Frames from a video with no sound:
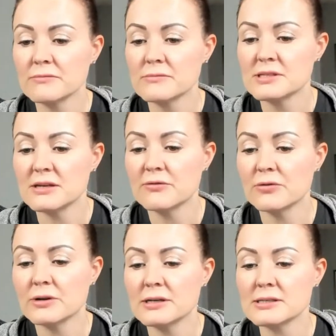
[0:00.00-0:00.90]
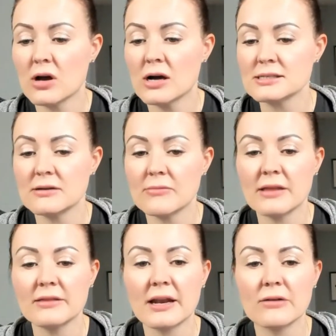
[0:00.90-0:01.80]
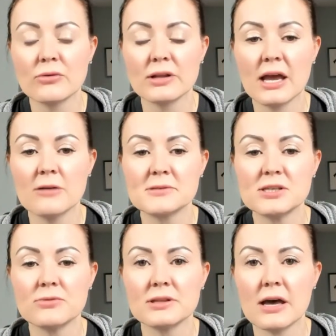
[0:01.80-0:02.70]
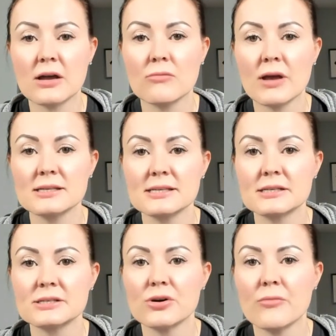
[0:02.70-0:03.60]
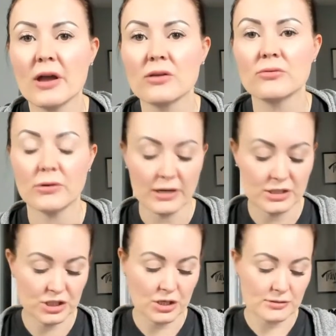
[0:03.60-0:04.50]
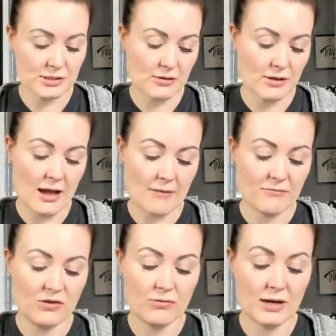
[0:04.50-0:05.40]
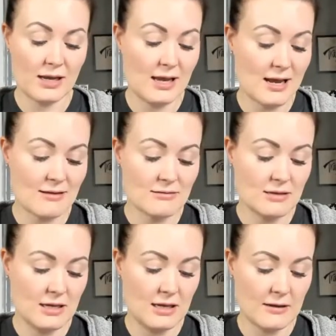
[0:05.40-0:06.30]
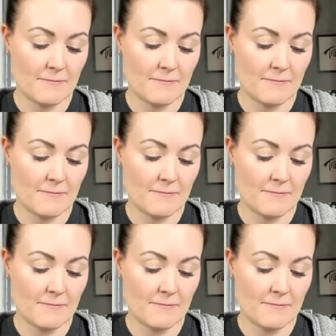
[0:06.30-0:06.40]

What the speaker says: Seafood is awesome, and then it really helps you with that omega-6 to omega-3 ratio. So yeah, if you want to eat it, eat it.